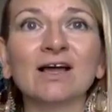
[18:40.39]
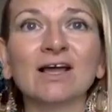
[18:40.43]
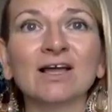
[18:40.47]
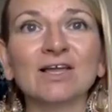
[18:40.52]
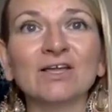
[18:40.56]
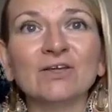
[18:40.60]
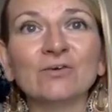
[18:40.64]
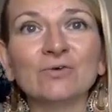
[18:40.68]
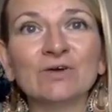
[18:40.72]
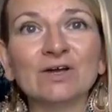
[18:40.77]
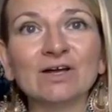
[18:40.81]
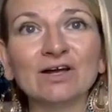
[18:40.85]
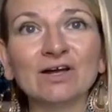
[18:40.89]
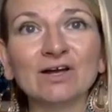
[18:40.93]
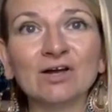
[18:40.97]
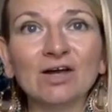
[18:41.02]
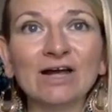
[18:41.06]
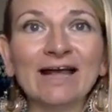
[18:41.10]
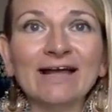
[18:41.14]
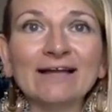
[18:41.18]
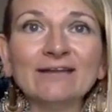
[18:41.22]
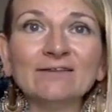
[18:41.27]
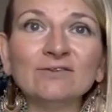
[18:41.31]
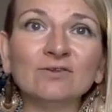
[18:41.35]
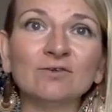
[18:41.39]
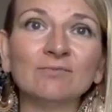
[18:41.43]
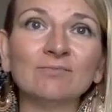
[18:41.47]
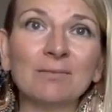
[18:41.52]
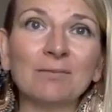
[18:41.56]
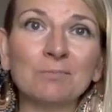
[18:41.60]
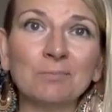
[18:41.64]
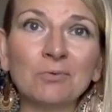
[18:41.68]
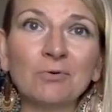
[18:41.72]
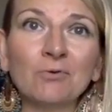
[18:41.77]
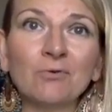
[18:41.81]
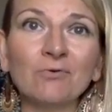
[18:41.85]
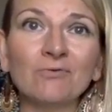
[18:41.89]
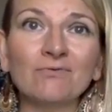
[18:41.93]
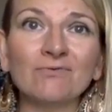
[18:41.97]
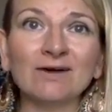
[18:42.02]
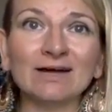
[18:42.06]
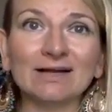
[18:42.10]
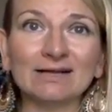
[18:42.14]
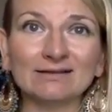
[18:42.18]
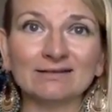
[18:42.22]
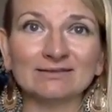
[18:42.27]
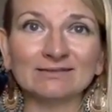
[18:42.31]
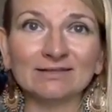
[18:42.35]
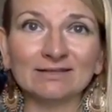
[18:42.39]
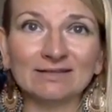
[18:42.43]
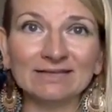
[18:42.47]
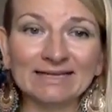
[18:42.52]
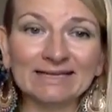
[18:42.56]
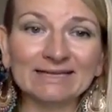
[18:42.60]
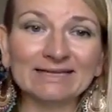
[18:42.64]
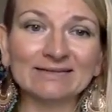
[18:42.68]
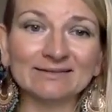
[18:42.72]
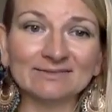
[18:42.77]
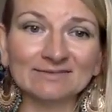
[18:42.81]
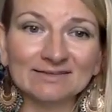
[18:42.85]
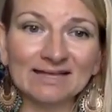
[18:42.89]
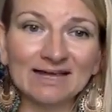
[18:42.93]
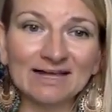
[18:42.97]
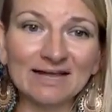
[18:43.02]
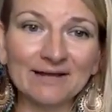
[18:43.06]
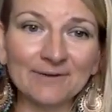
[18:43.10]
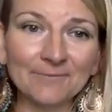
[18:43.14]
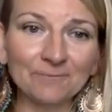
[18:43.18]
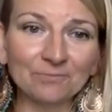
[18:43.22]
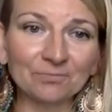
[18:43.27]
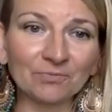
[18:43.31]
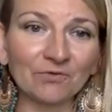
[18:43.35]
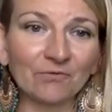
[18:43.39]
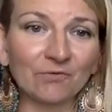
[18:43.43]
you can head to my profile. The link is there.